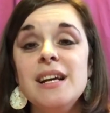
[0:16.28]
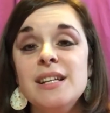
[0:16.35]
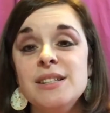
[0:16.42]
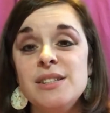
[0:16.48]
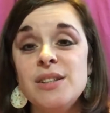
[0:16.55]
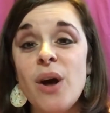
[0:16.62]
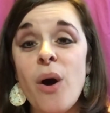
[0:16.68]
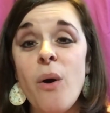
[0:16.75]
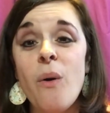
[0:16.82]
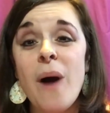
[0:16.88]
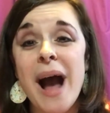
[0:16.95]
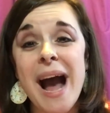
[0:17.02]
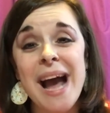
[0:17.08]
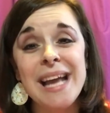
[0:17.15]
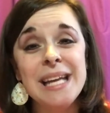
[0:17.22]
So
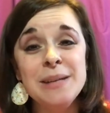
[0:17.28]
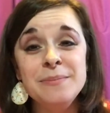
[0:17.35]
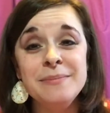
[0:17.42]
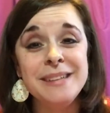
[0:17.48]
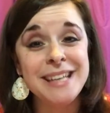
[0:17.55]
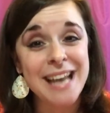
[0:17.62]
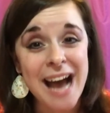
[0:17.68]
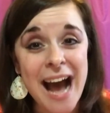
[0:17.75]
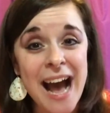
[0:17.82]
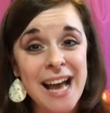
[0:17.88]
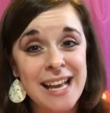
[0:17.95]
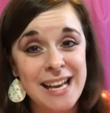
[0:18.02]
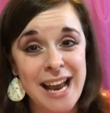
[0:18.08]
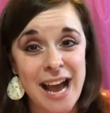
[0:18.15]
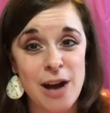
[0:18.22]
I am
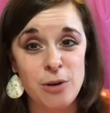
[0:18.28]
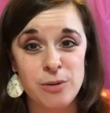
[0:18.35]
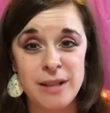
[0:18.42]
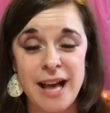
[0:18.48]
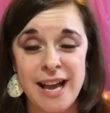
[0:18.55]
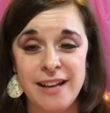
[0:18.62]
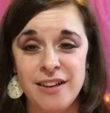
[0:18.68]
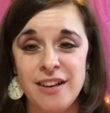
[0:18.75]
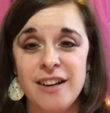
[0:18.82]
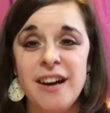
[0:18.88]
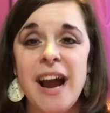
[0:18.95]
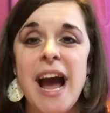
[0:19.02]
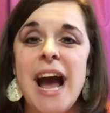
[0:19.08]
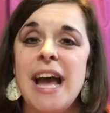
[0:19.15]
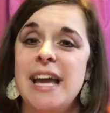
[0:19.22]
not an
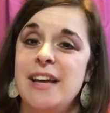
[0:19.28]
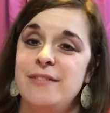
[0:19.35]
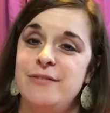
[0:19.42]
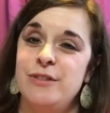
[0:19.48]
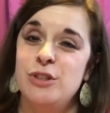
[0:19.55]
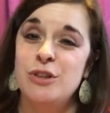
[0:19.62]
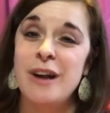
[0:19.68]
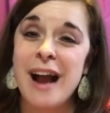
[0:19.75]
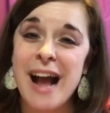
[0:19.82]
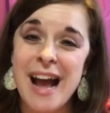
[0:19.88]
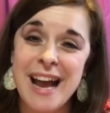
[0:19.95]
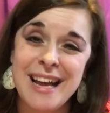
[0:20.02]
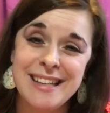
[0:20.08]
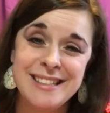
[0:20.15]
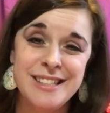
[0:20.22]
outliner. I have
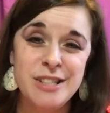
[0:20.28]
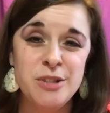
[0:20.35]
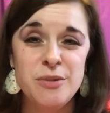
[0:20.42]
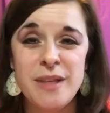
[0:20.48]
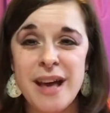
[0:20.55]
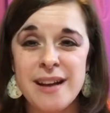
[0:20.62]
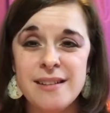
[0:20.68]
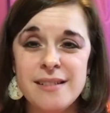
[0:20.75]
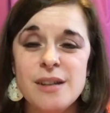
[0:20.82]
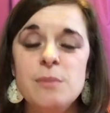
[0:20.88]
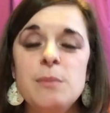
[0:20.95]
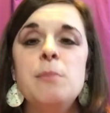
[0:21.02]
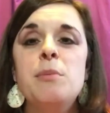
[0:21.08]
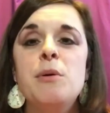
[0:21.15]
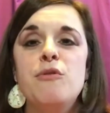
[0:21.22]
tried to do that a
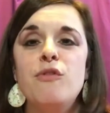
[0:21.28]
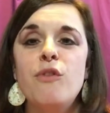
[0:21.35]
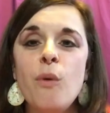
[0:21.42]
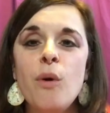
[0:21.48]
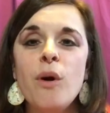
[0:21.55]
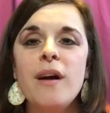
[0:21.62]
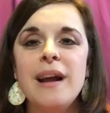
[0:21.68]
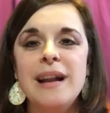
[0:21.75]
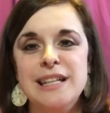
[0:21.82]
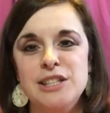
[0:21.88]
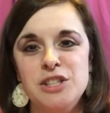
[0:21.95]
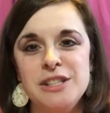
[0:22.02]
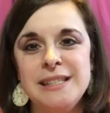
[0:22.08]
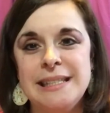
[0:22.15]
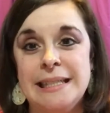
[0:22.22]
little bit before, and
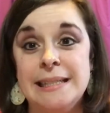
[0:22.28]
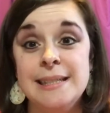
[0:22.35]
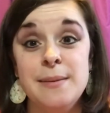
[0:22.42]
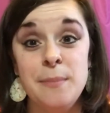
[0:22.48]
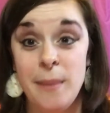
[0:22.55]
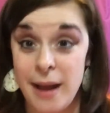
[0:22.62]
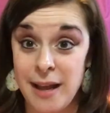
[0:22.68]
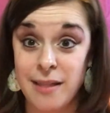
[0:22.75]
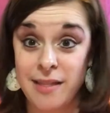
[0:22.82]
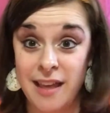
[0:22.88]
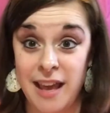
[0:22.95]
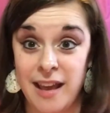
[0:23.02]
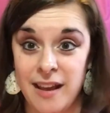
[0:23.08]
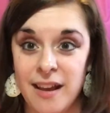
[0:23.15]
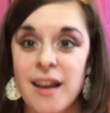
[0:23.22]
it just isn't my
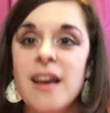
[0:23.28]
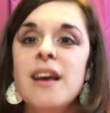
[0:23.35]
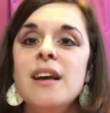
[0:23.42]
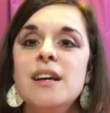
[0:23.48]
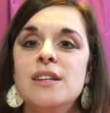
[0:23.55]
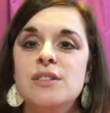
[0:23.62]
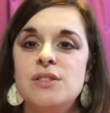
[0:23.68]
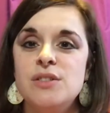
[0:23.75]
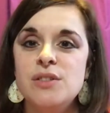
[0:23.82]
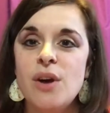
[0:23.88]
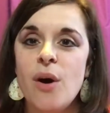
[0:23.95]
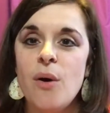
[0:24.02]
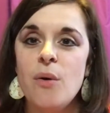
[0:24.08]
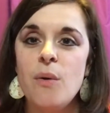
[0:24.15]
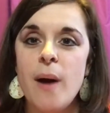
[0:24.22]
thing.
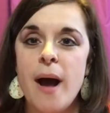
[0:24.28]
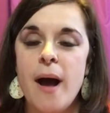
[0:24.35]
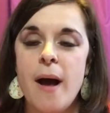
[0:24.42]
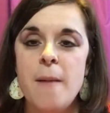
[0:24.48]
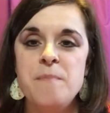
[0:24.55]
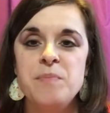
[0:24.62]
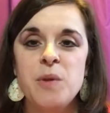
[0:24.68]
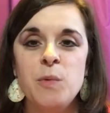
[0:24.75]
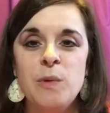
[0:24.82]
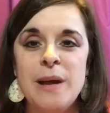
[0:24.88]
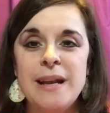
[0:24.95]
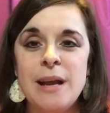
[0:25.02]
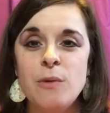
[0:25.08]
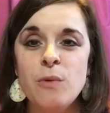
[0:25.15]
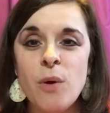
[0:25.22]
So
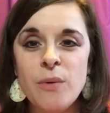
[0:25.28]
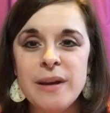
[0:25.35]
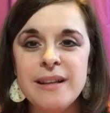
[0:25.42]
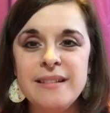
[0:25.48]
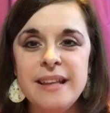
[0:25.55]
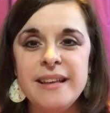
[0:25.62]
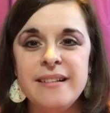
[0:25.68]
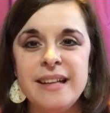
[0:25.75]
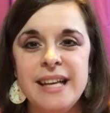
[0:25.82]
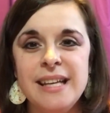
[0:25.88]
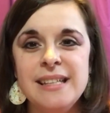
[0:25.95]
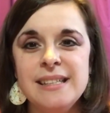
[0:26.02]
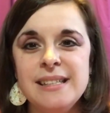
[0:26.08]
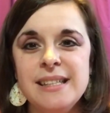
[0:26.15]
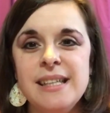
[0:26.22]
when I wrote Illegally
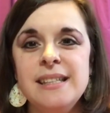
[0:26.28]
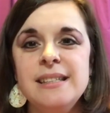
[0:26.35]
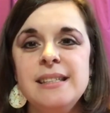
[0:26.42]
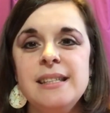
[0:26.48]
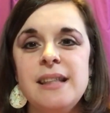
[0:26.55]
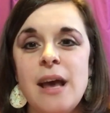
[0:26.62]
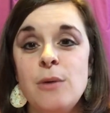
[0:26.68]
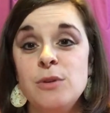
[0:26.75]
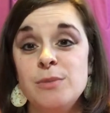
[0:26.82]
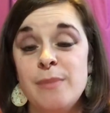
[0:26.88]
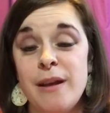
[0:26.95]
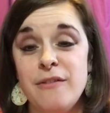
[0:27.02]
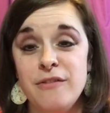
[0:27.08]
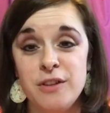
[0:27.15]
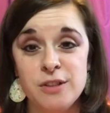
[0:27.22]
Innocent, that was
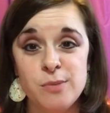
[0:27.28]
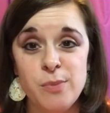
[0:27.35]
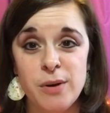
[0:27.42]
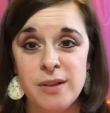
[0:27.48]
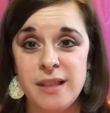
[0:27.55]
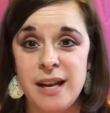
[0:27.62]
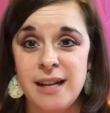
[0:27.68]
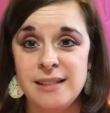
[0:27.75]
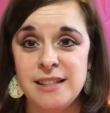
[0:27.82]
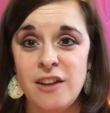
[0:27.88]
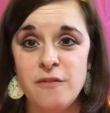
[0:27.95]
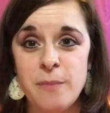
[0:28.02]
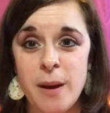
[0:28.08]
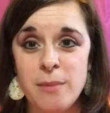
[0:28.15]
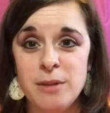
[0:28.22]
my first book that I
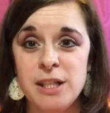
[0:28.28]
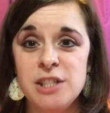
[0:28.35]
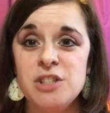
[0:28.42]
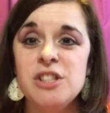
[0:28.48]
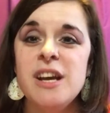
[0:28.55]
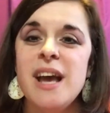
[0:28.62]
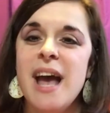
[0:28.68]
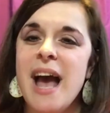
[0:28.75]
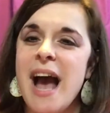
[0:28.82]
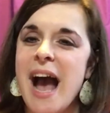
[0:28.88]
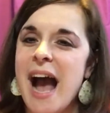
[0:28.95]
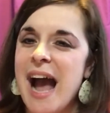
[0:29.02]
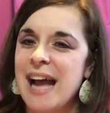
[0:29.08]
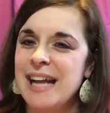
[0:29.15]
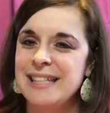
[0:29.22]
self-published,
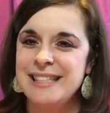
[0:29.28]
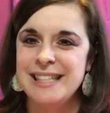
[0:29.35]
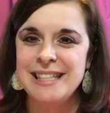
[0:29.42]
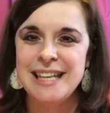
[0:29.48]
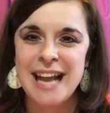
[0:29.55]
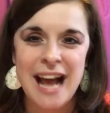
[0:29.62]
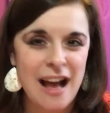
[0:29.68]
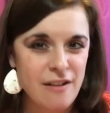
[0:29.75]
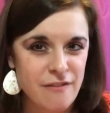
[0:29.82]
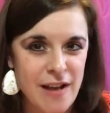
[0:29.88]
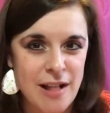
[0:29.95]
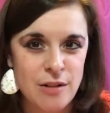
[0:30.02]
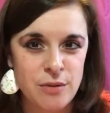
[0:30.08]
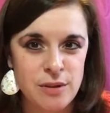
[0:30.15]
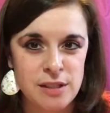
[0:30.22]
I did not
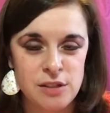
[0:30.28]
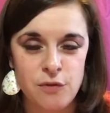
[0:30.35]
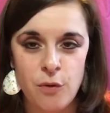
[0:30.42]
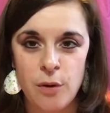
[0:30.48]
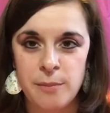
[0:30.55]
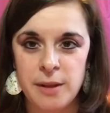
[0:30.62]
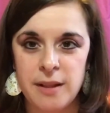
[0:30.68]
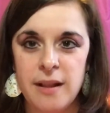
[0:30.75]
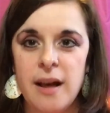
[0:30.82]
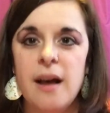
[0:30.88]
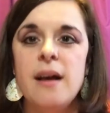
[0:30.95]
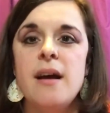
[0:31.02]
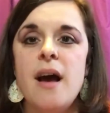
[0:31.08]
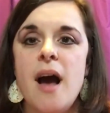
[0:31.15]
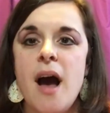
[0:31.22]
follow this
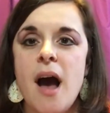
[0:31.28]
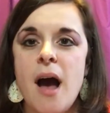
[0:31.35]
formula.